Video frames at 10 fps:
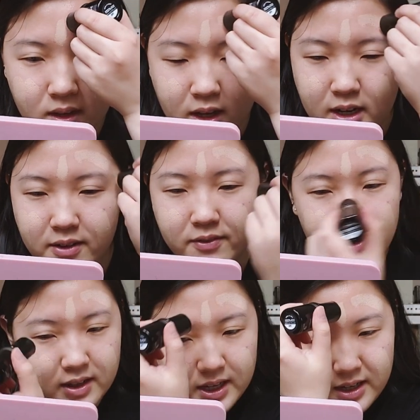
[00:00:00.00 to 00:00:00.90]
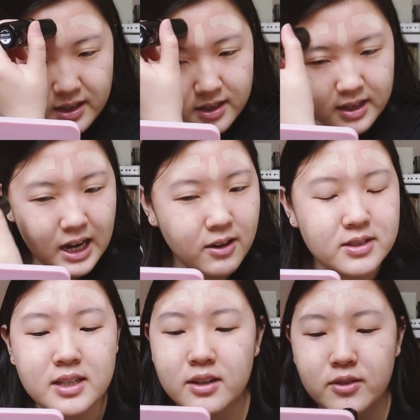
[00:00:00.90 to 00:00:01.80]
and I felt like now is
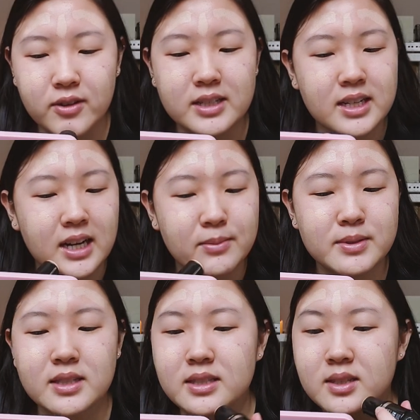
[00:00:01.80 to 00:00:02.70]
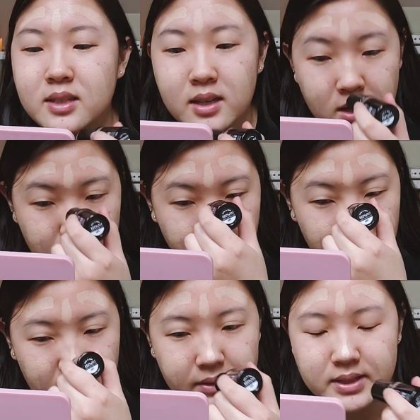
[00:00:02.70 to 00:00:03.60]
like a great time since my
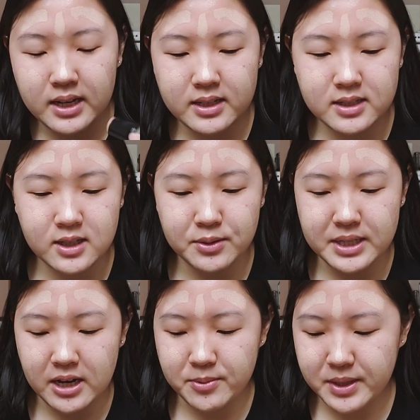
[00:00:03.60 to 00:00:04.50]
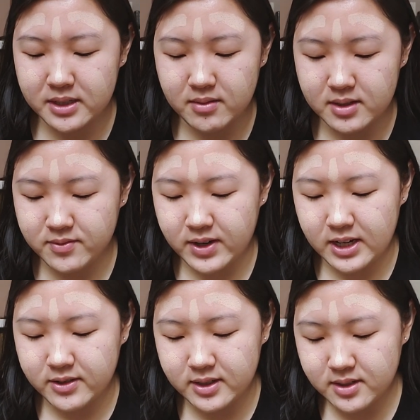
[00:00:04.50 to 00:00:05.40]
life's kind of slowed down because of this
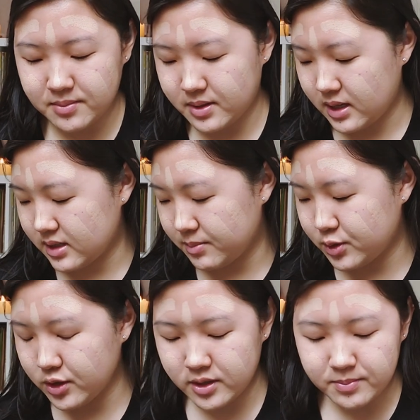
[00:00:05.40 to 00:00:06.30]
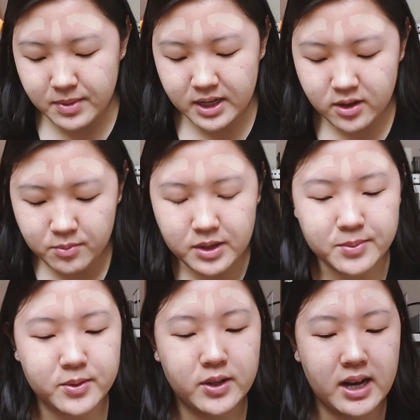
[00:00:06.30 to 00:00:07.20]
virus, as I'm sure many other
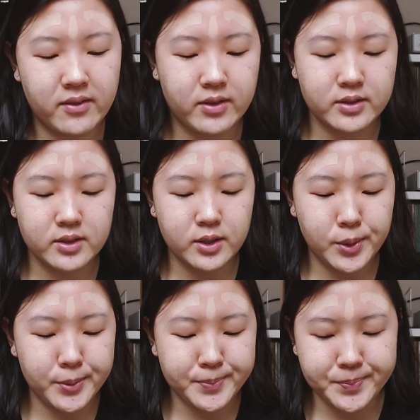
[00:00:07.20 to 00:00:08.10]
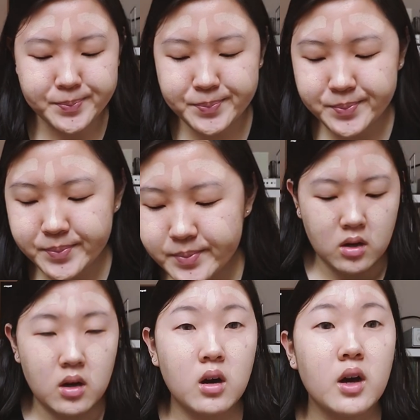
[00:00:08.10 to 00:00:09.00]
people have also. Oh,
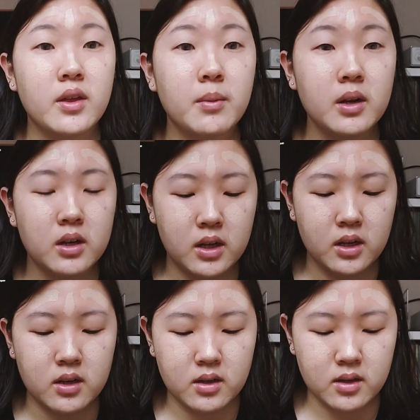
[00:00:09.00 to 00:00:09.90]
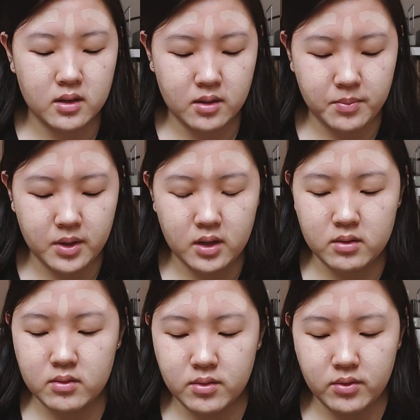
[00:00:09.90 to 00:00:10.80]
I think I'm gonna need a
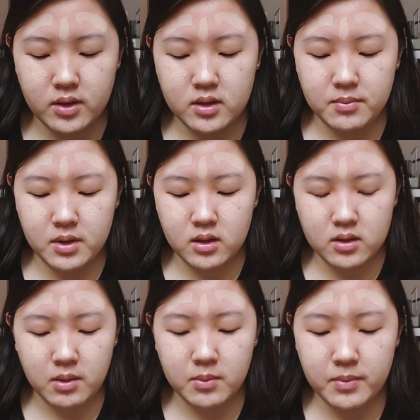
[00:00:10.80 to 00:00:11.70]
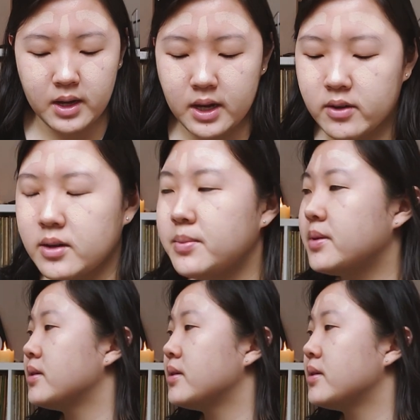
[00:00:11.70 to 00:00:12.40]
pin. Hold on, let me move my hair up.